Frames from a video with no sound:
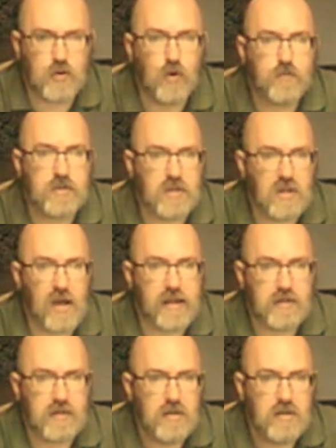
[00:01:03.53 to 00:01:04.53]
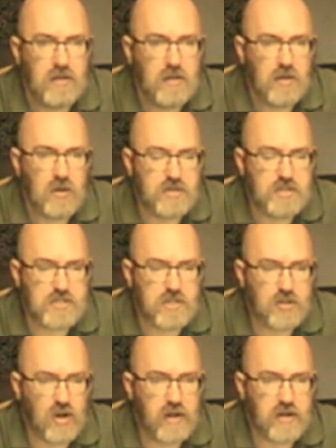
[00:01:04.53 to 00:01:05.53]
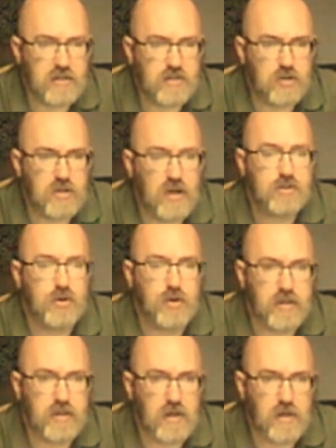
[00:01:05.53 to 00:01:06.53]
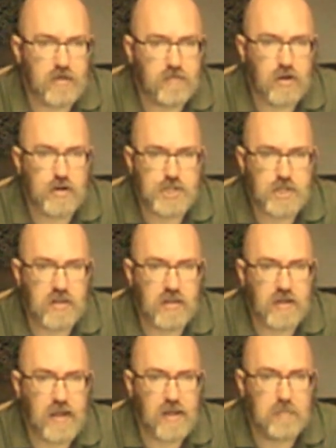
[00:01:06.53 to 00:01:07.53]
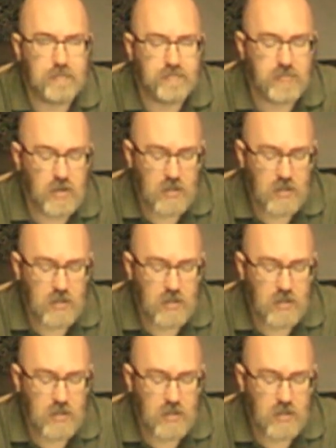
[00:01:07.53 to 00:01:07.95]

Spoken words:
have Oofda Light, which is a great introductory version of the game,